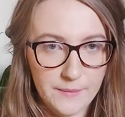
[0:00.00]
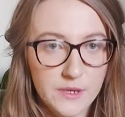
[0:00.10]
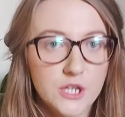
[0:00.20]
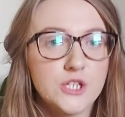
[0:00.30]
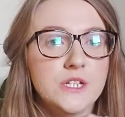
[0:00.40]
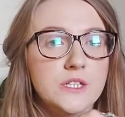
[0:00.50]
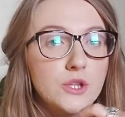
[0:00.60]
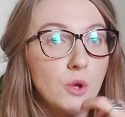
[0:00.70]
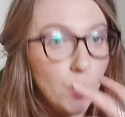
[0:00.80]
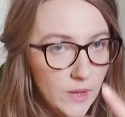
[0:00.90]
Because she's the
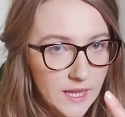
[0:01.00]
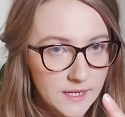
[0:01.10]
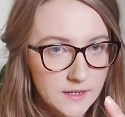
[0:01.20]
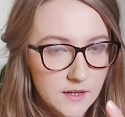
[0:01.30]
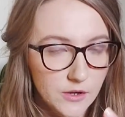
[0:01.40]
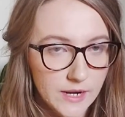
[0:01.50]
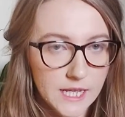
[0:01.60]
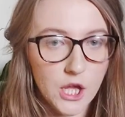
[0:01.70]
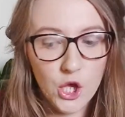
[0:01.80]
queen, all right?